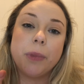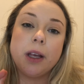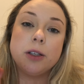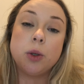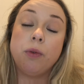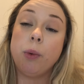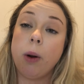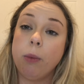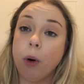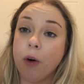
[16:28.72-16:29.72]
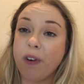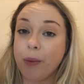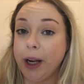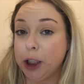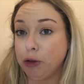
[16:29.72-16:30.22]
So if you want more
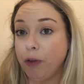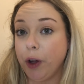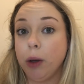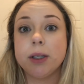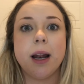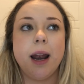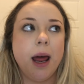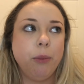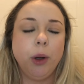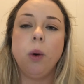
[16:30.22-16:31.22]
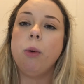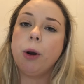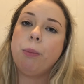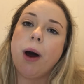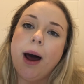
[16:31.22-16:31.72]
foundation reviews, let me know what to
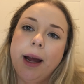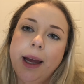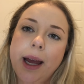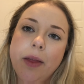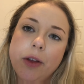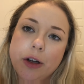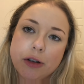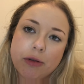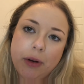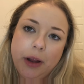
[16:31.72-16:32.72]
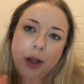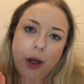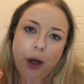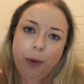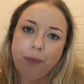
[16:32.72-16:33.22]
buy in the
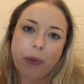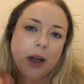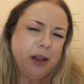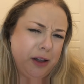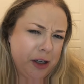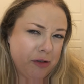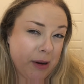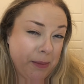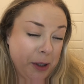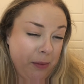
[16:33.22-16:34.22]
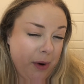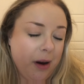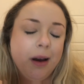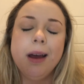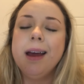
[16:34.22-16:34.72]
description bar,
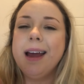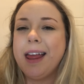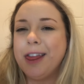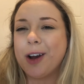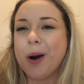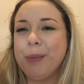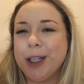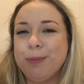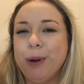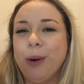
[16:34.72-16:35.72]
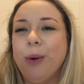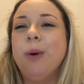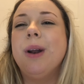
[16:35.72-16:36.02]
in the comments below.